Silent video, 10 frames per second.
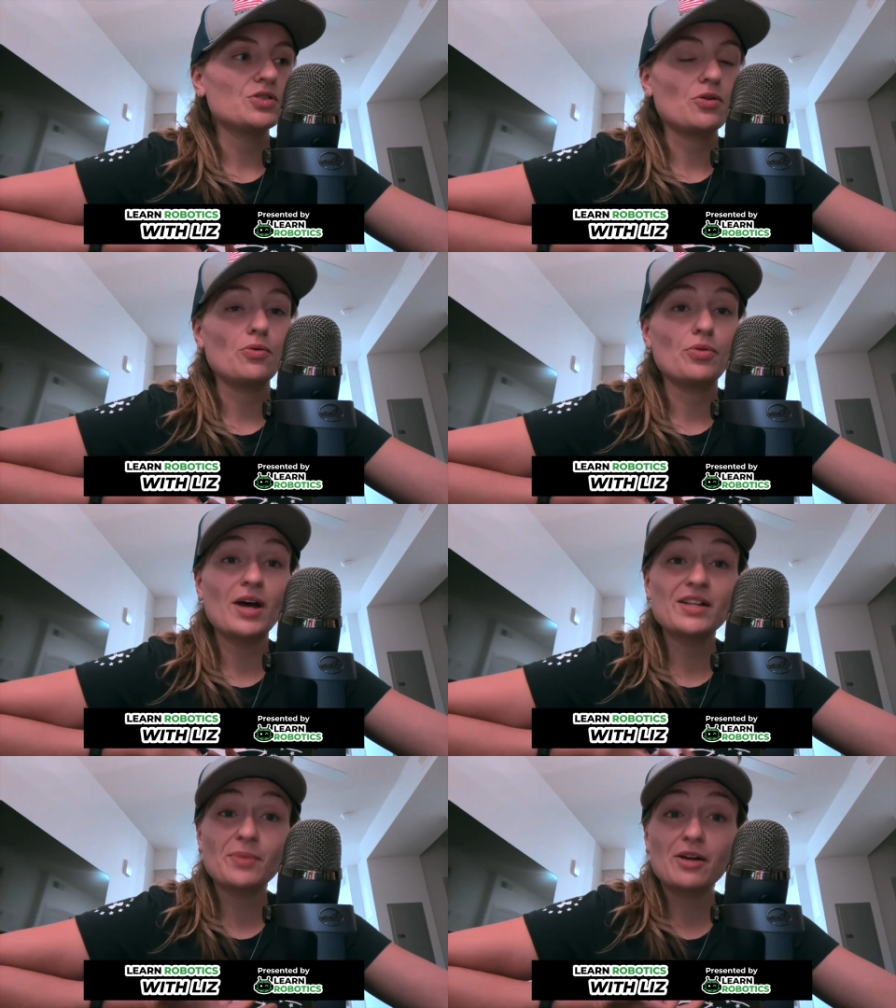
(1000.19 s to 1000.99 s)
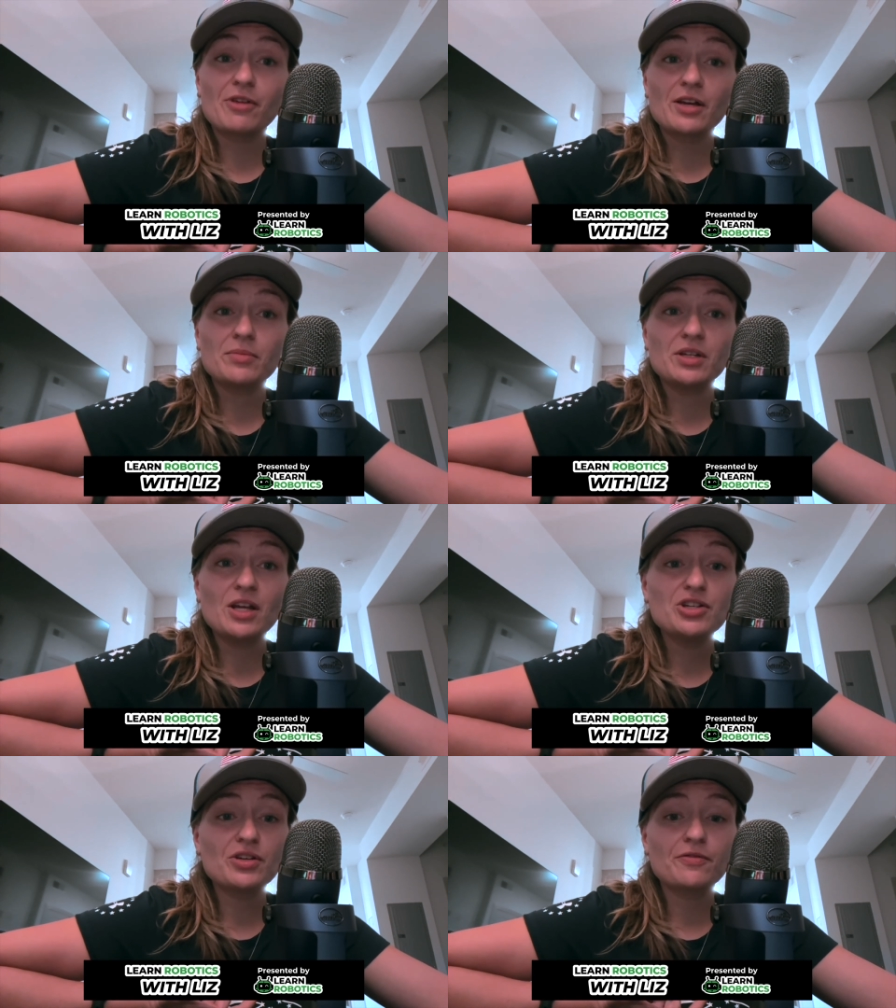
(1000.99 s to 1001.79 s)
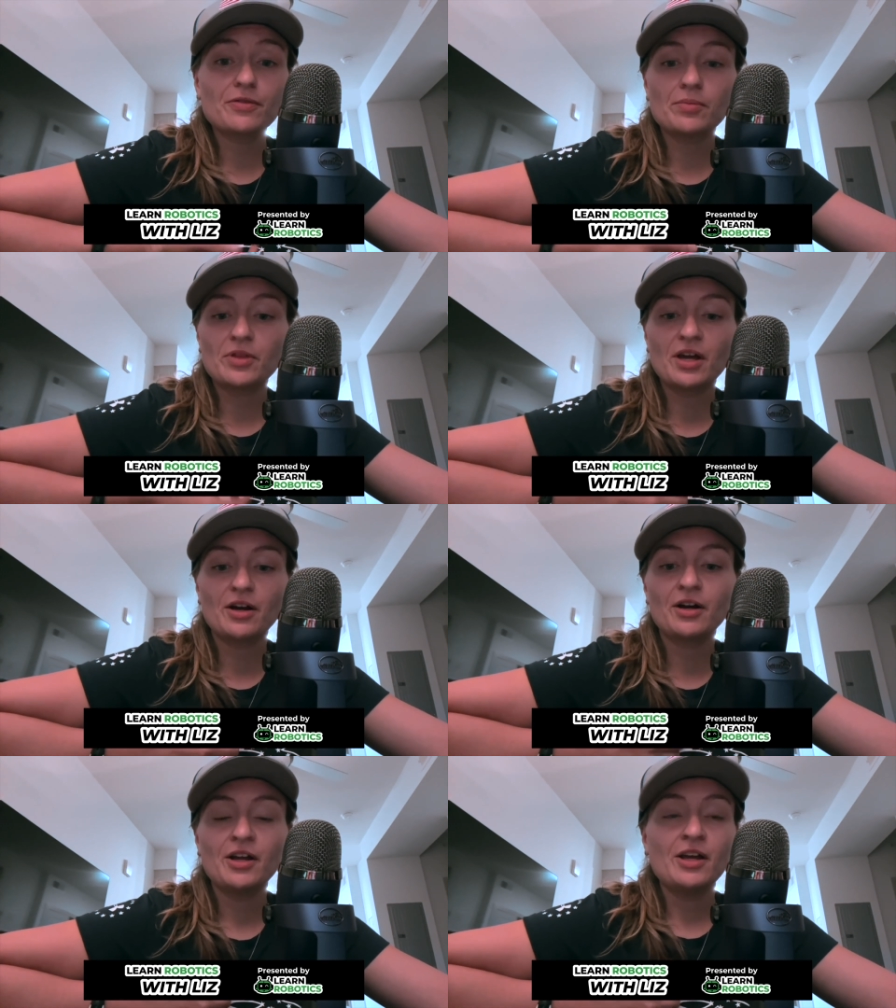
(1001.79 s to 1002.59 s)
So that's my recommendation from there.